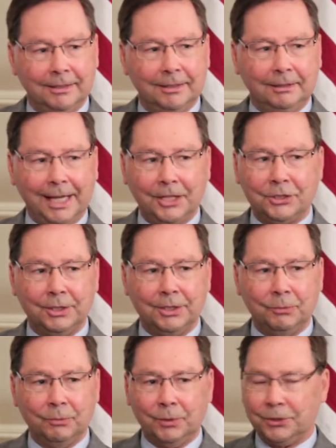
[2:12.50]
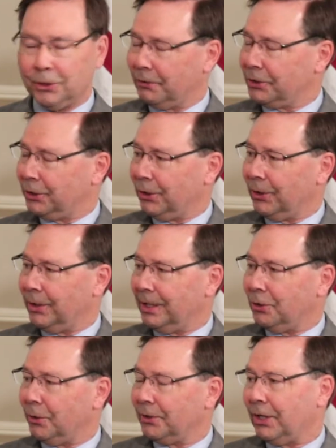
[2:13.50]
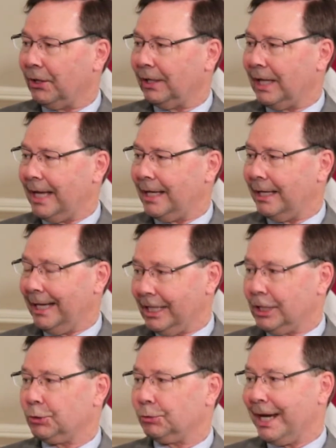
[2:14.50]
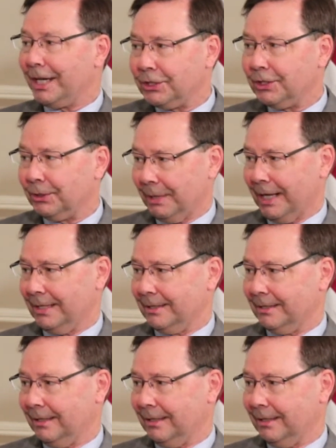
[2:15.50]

Election was overturned in North Carolina, a congressional race.